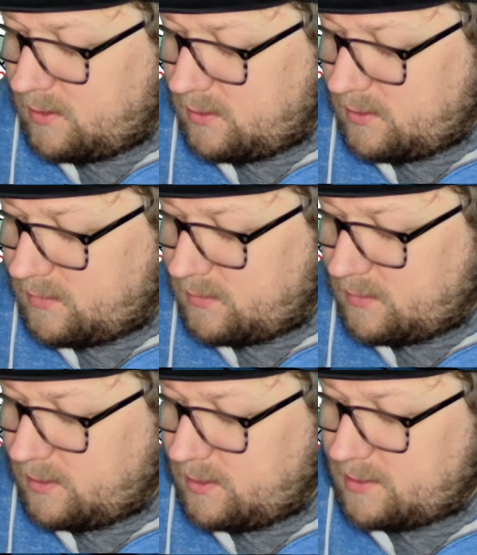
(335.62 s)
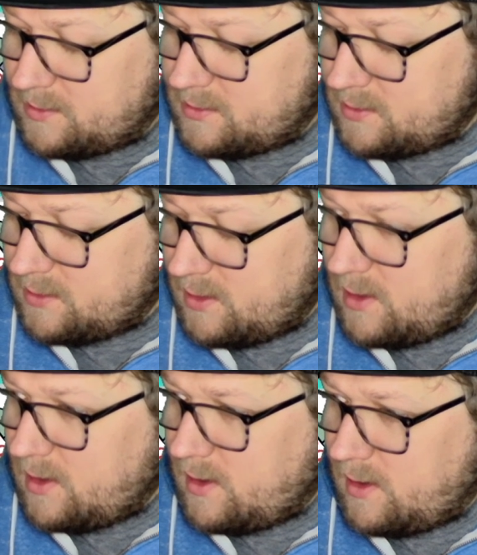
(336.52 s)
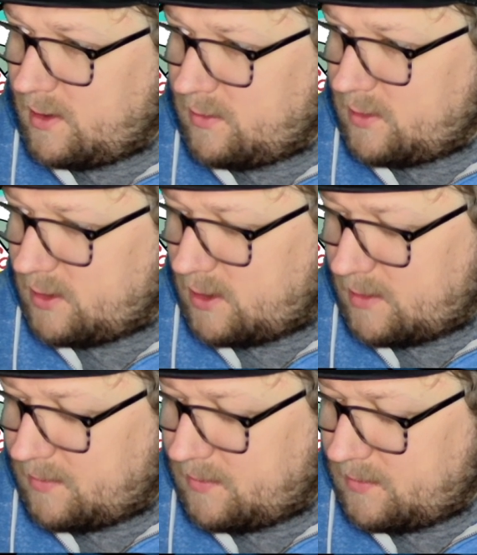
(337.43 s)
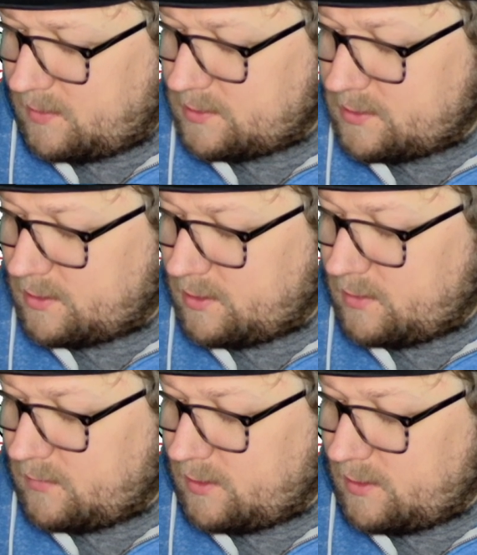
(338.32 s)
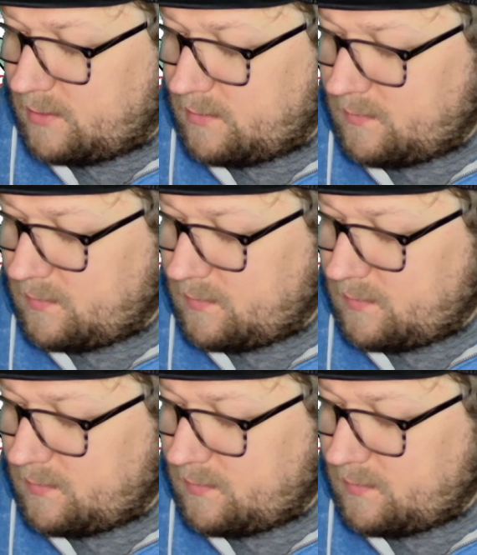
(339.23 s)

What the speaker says: comes out like this. And at the top, there's the hardware,